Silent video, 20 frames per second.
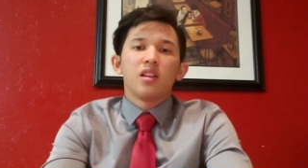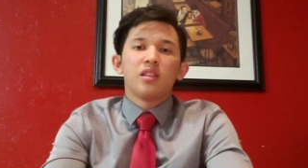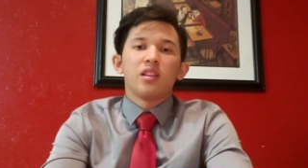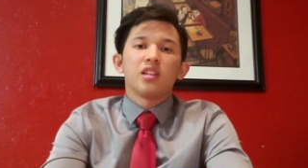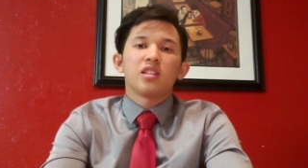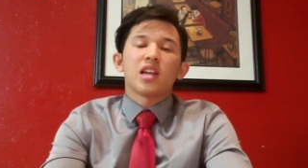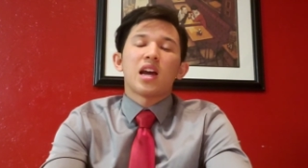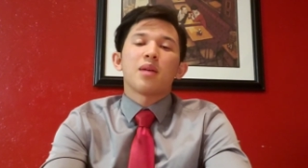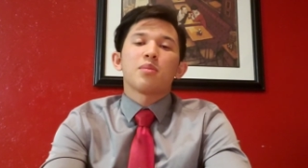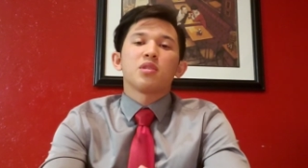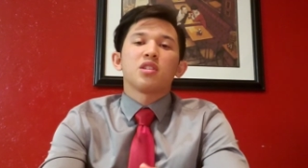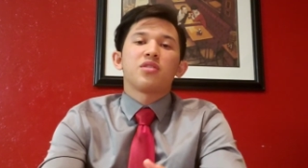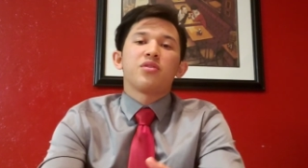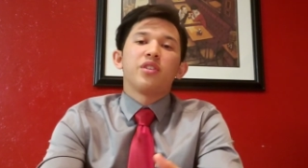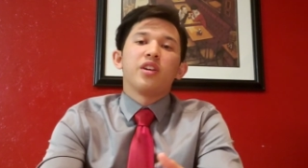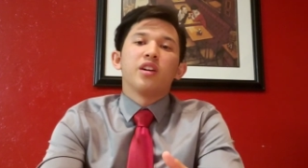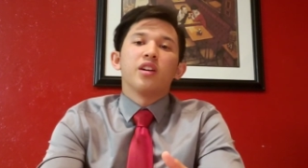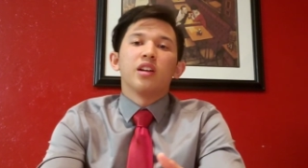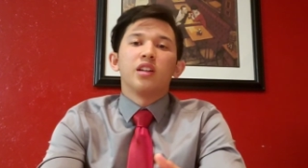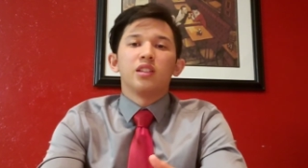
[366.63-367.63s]
This
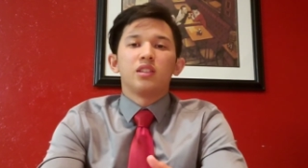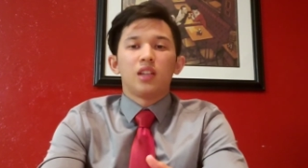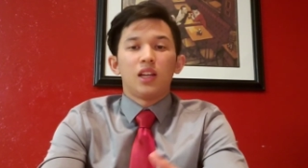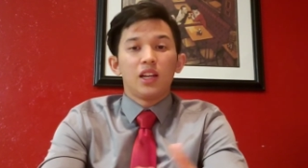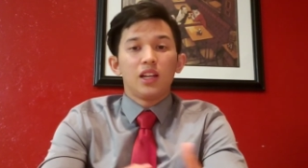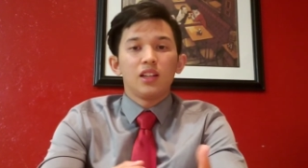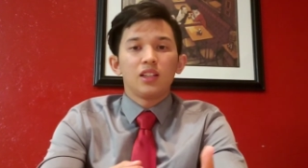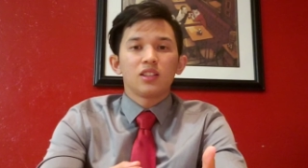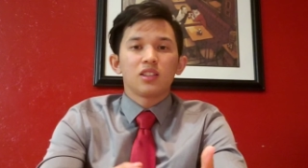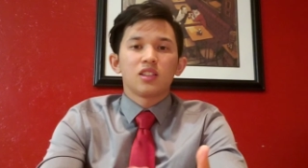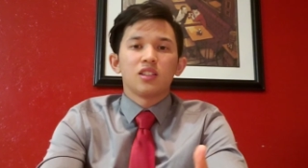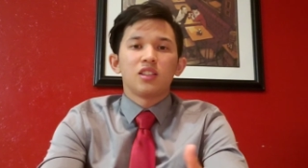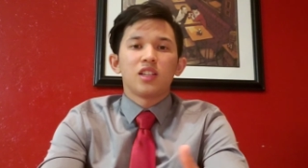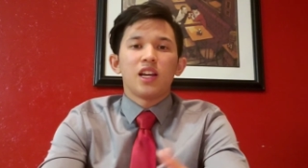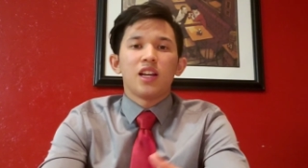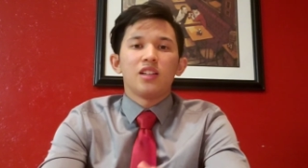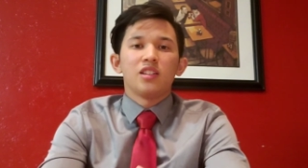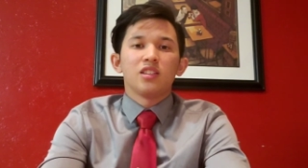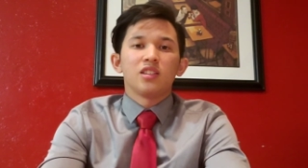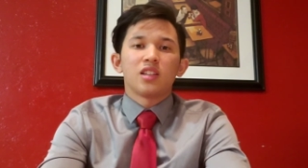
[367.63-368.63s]
atmosphere is
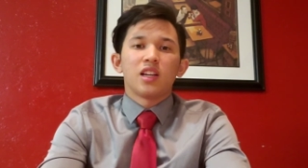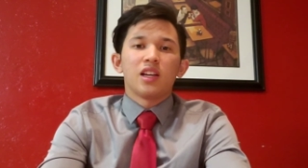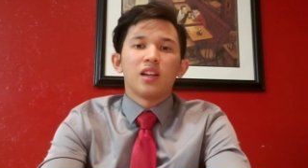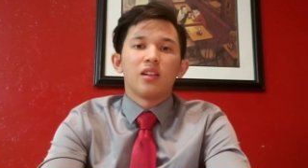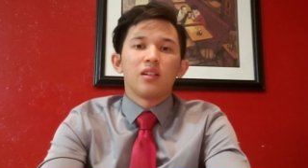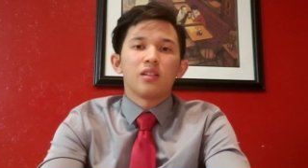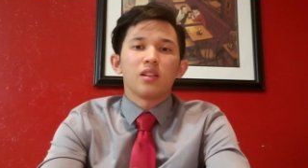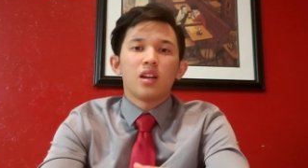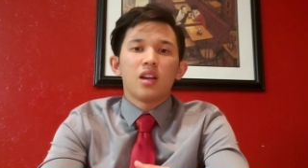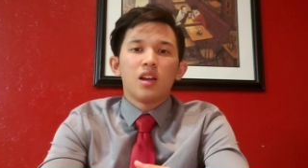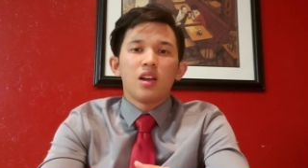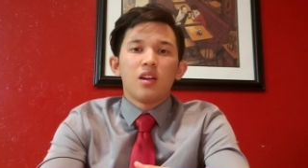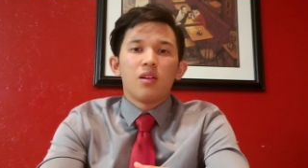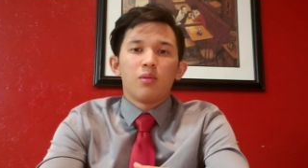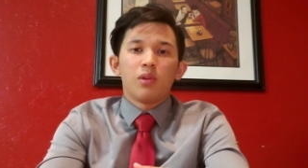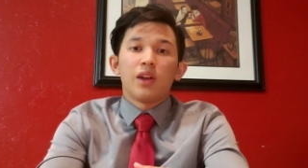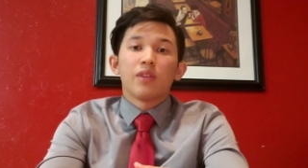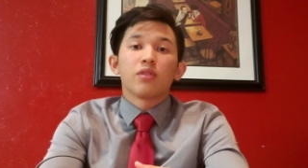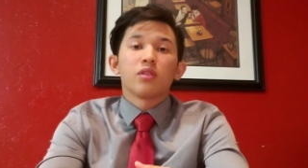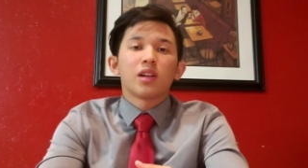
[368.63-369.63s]
contagious, and
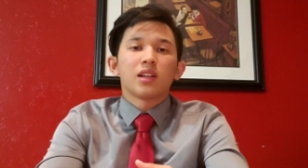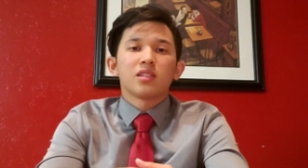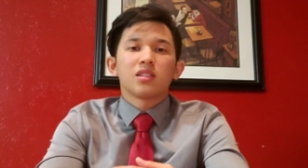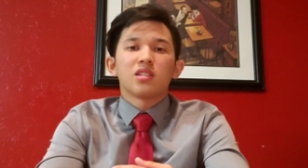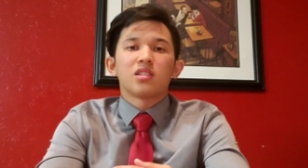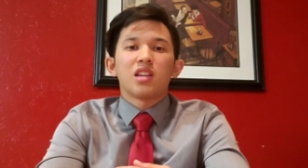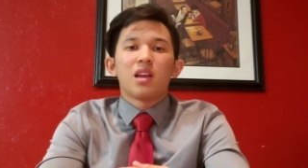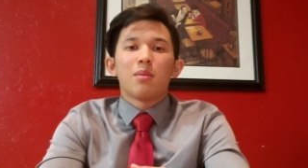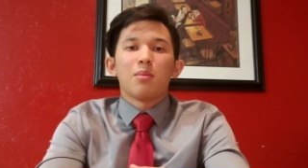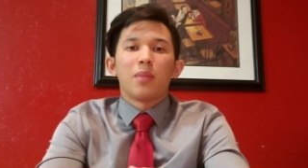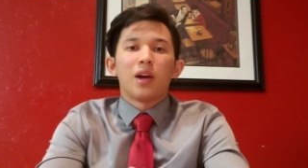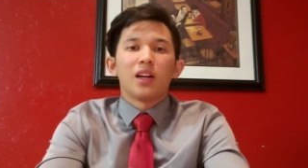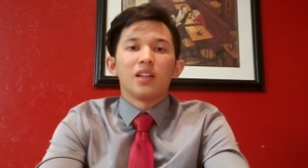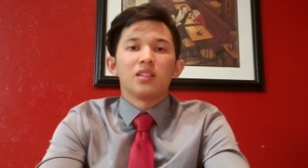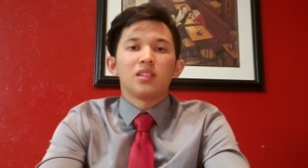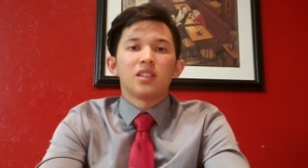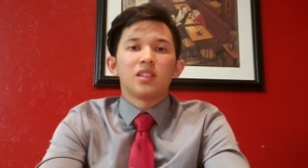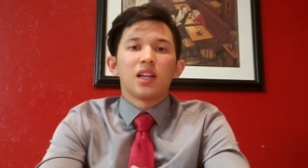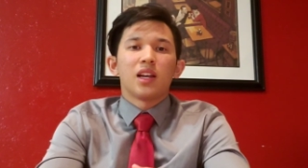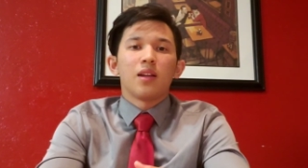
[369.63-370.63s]
when everyone has the same
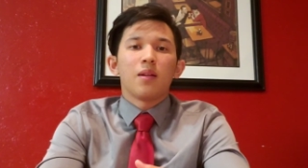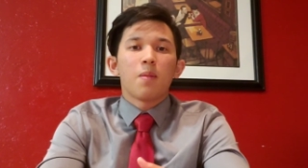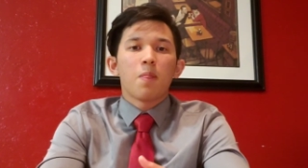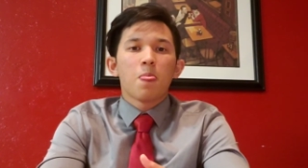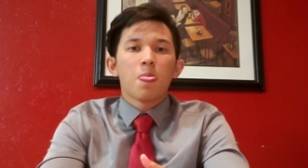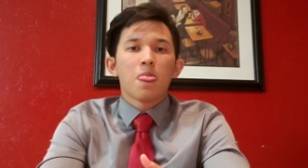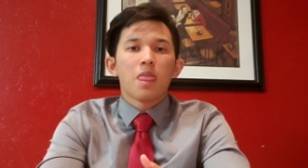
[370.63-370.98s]
mindset,